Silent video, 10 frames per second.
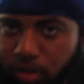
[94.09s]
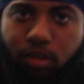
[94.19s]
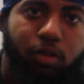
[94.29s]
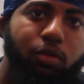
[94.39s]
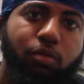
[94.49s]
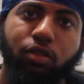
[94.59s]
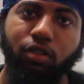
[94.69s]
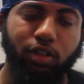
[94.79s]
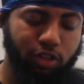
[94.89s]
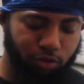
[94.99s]
Right. But
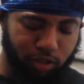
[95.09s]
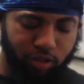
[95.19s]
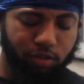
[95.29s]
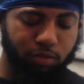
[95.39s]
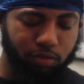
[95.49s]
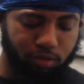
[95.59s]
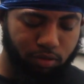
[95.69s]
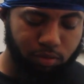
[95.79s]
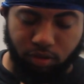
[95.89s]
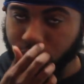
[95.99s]
shit, I raised in
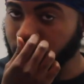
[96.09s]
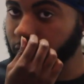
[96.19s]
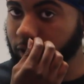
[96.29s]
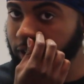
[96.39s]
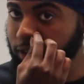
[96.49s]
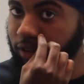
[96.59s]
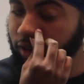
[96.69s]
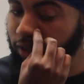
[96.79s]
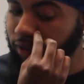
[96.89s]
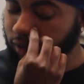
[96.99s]
Minnesota and
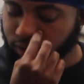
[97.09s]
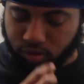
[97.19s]
Texas.